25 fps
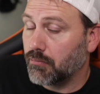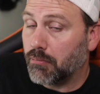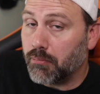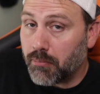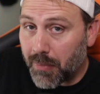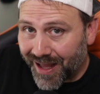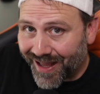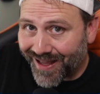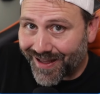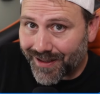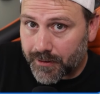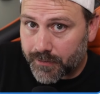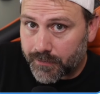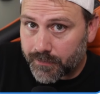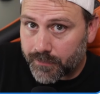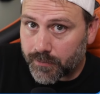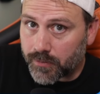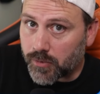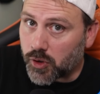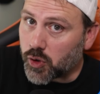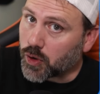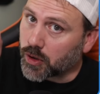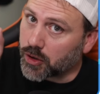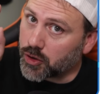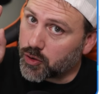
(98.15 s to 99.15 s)
But
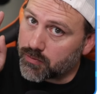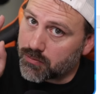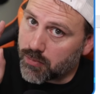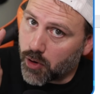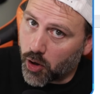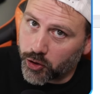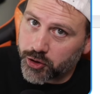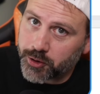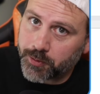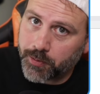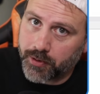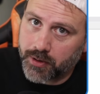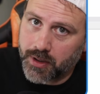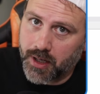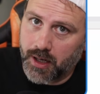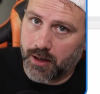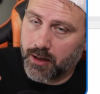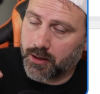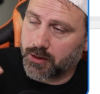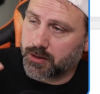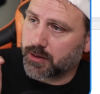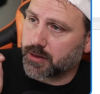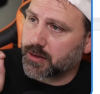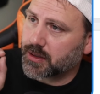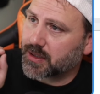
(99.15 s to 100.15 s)
you can do multiple
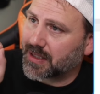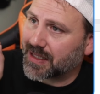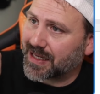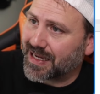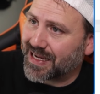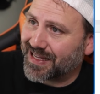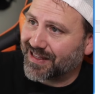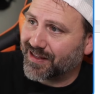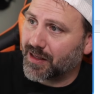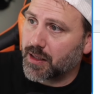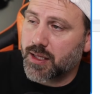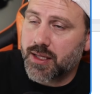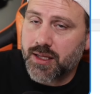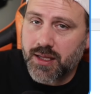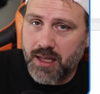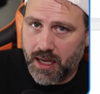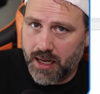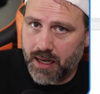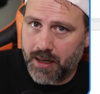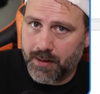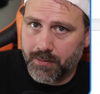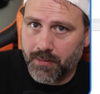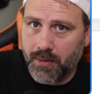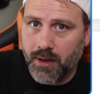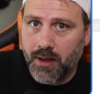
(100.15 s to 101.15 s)
characters in the
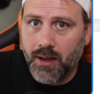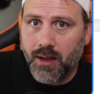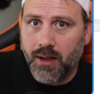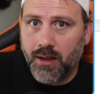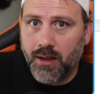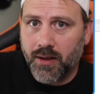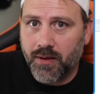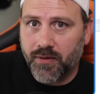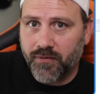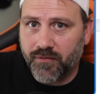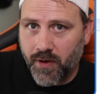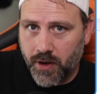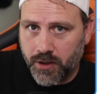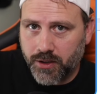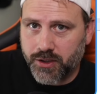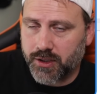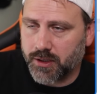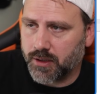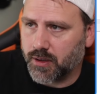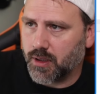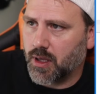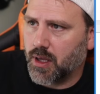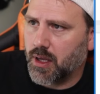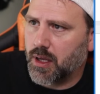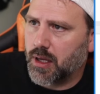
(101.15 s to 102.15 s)
same function.
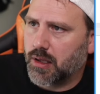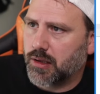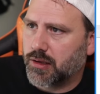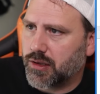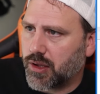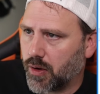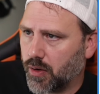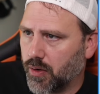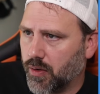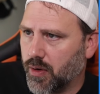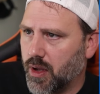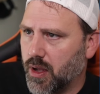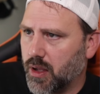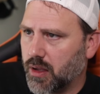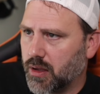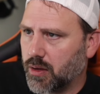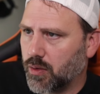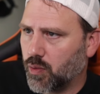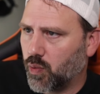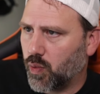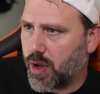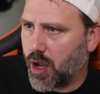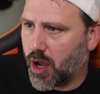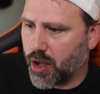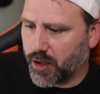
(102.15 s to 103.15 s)
So
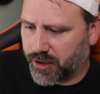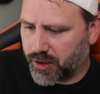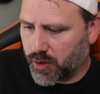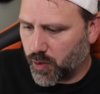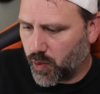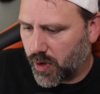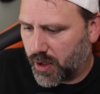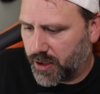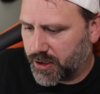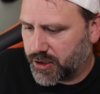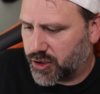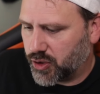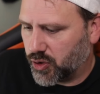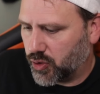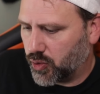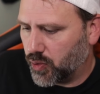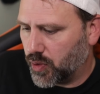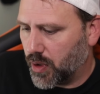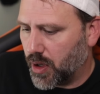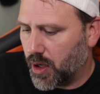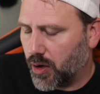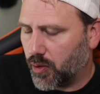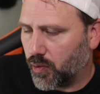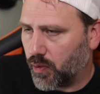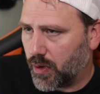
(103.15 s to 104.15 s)
we also want to
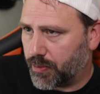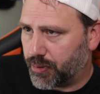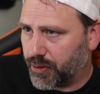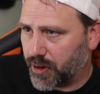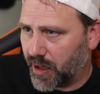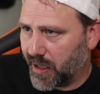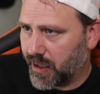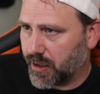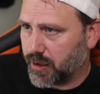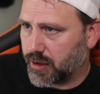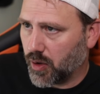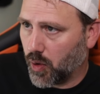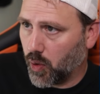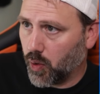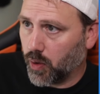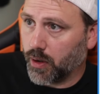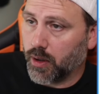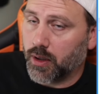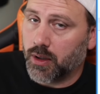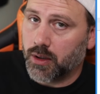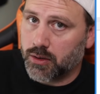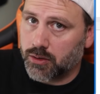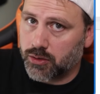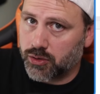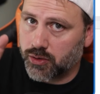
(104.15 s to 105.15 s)
replace or
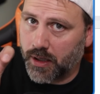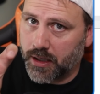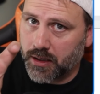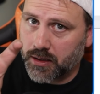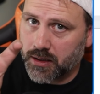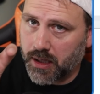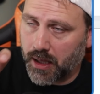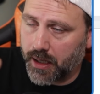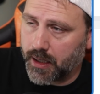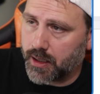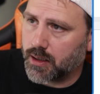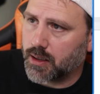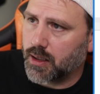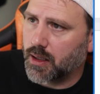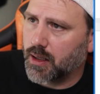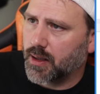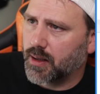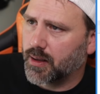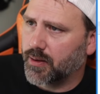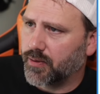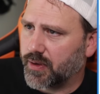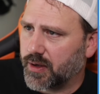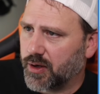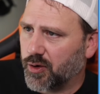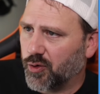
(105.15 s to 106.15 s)
translate
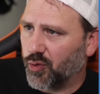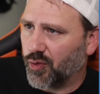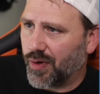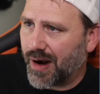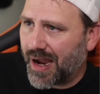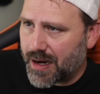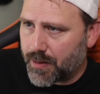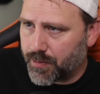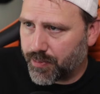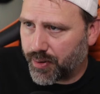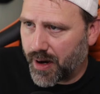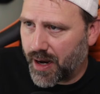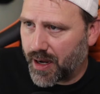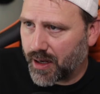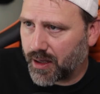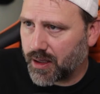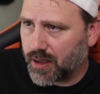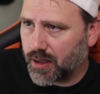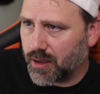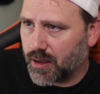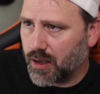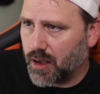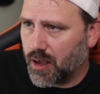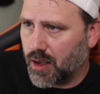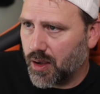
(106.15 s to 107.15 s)
the right
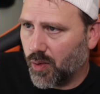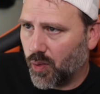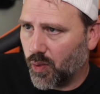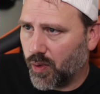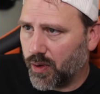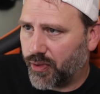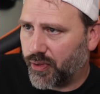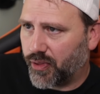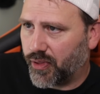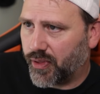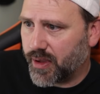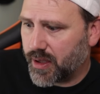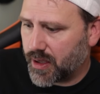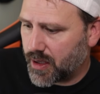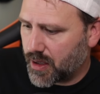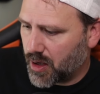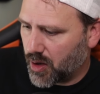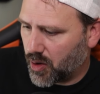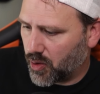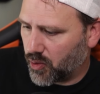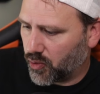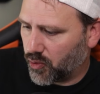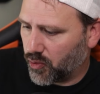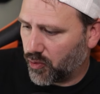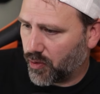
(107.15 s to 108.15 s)
bracket with the
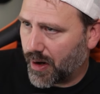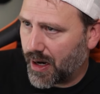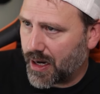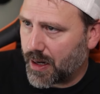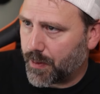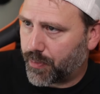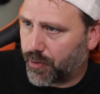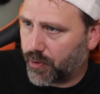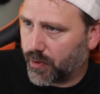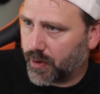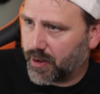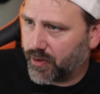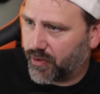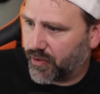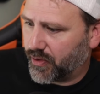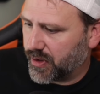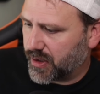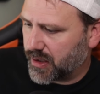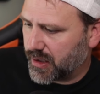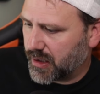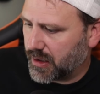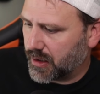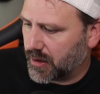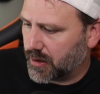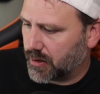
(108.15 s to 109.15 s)
right
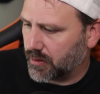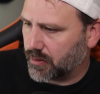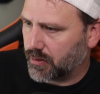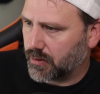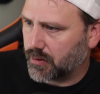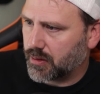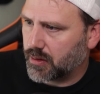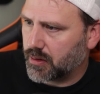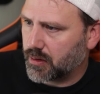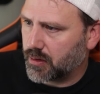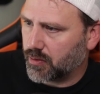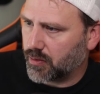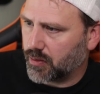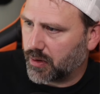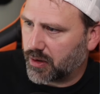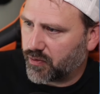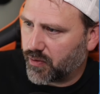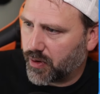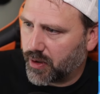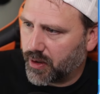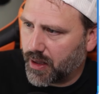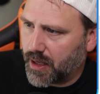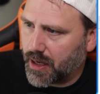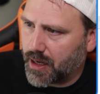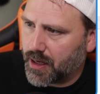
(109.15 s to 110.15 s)
parenthesis. Let's
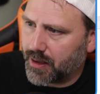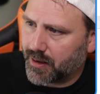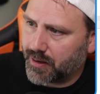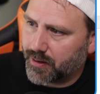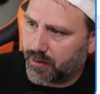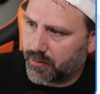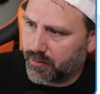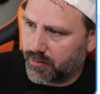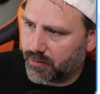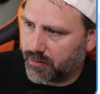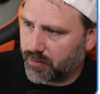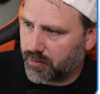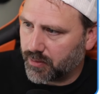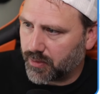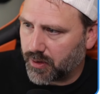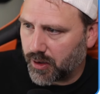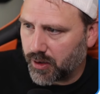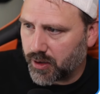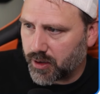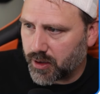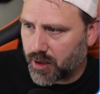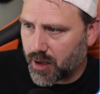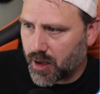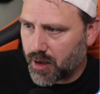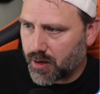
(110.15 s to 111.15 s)
run that. There
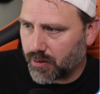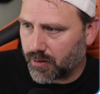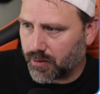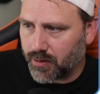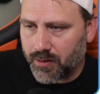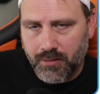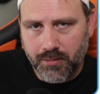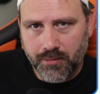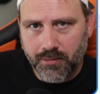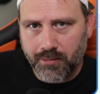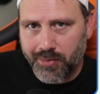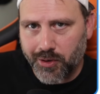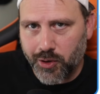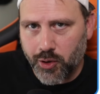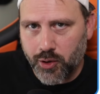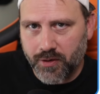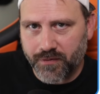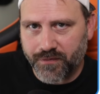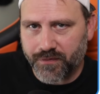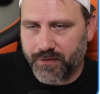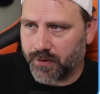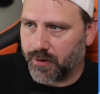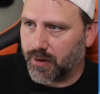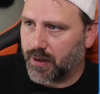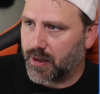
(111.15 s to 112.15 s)
you go.
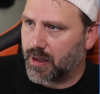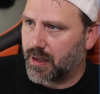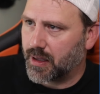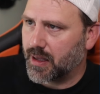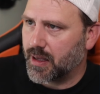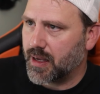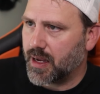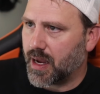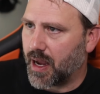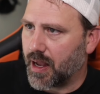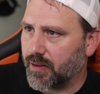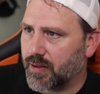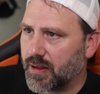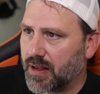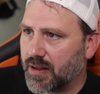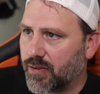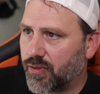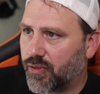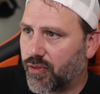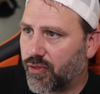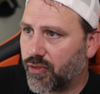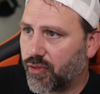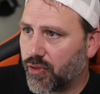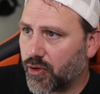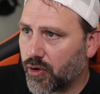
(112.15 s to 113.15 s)
Beautiful. And then
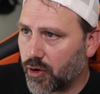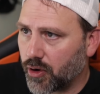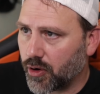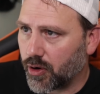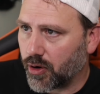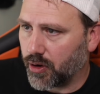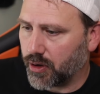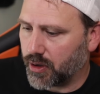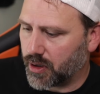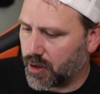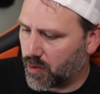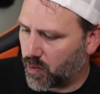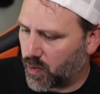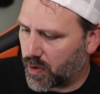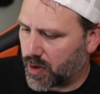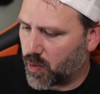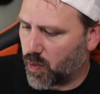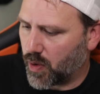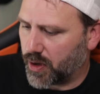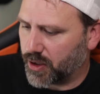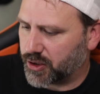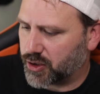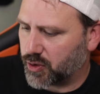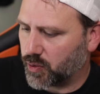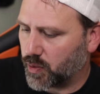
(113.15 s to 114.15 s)
third, we
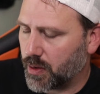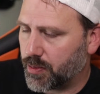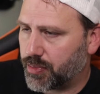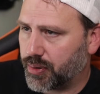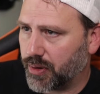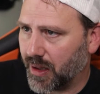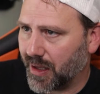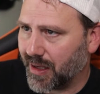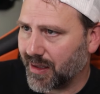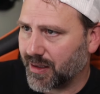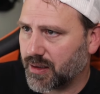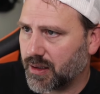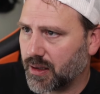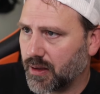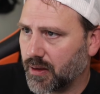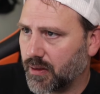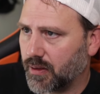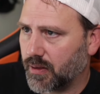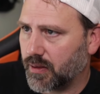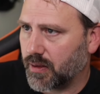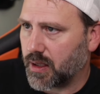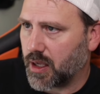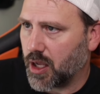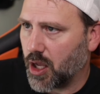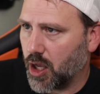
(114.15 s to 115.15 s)
want to replace
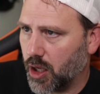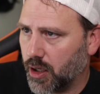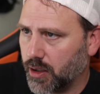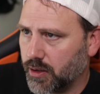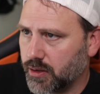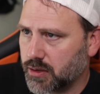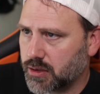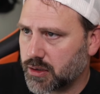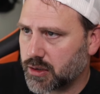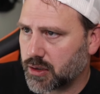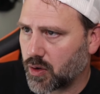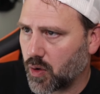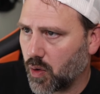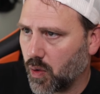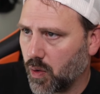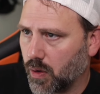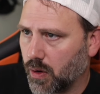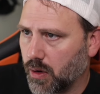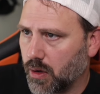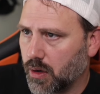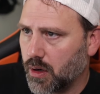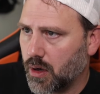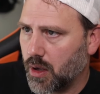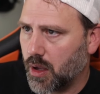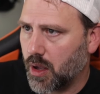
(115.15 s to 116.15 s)
the
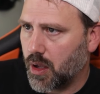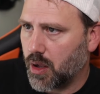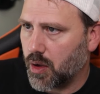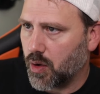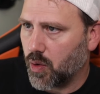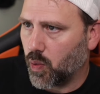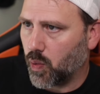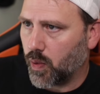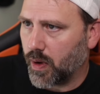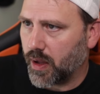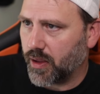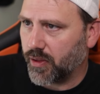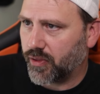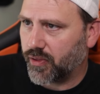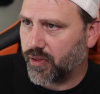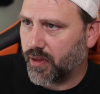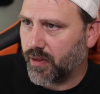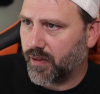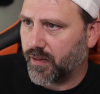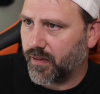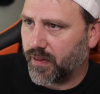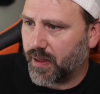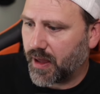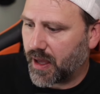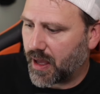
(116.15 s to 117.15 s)
underscore with
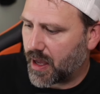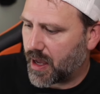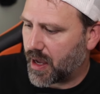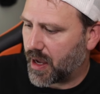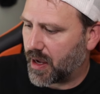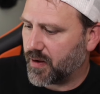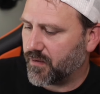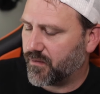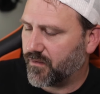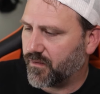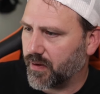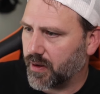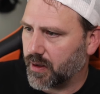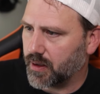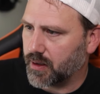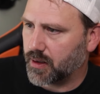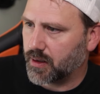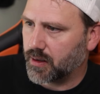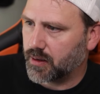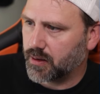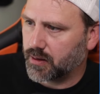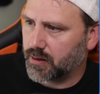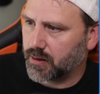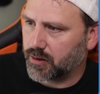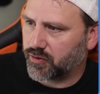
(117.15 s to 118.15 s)
the hyphen.
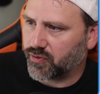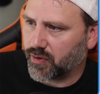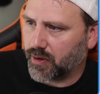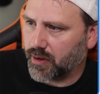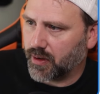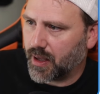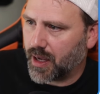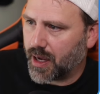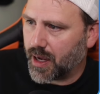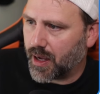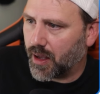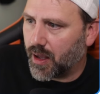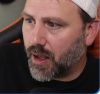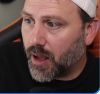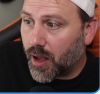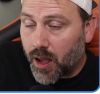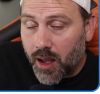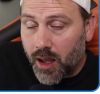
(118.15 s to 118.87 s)
Let's run that.